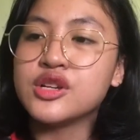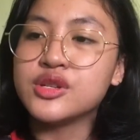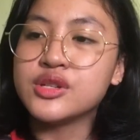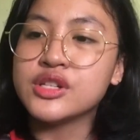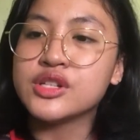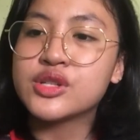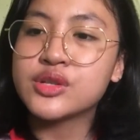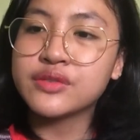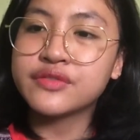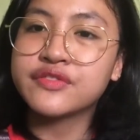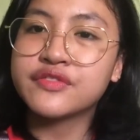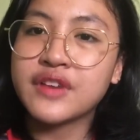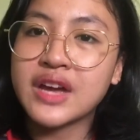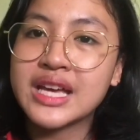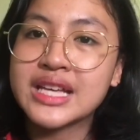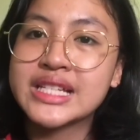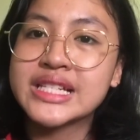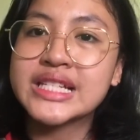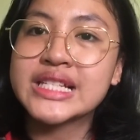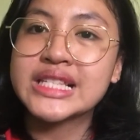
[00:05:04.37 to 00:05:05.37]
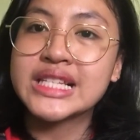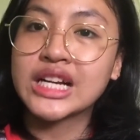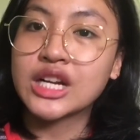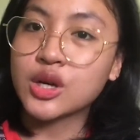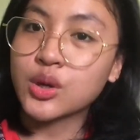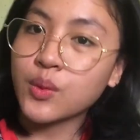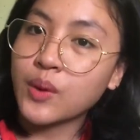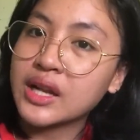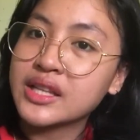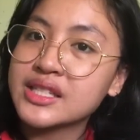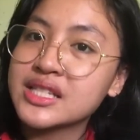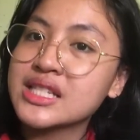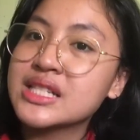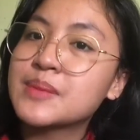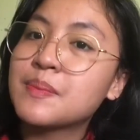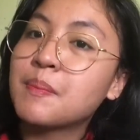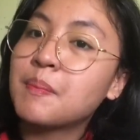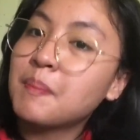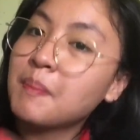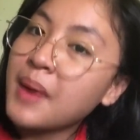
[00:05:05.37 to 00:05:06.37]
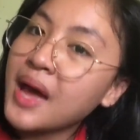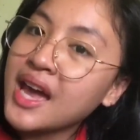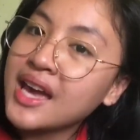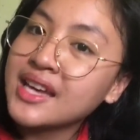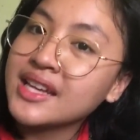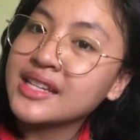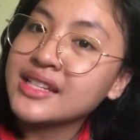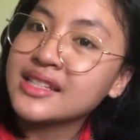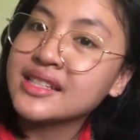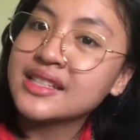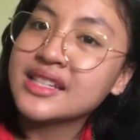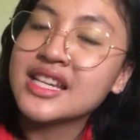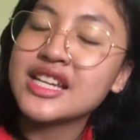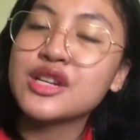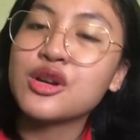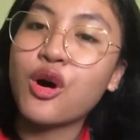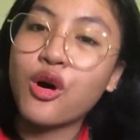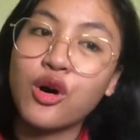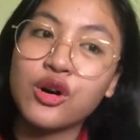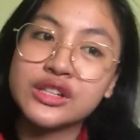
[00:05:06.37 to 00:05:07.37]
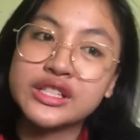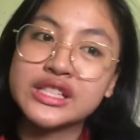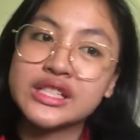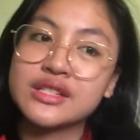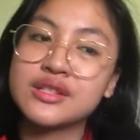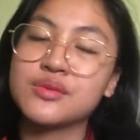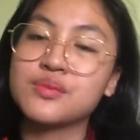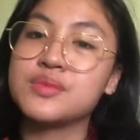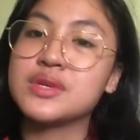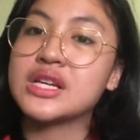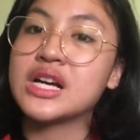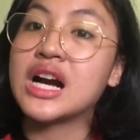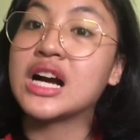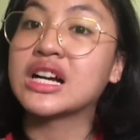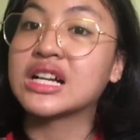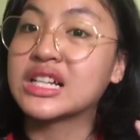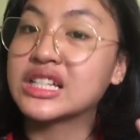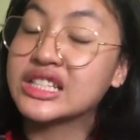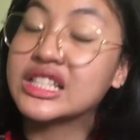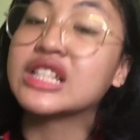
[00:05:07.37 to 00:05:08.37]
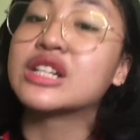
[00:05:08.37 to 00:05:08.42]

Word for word: you need to face the greatest pain in order to be a,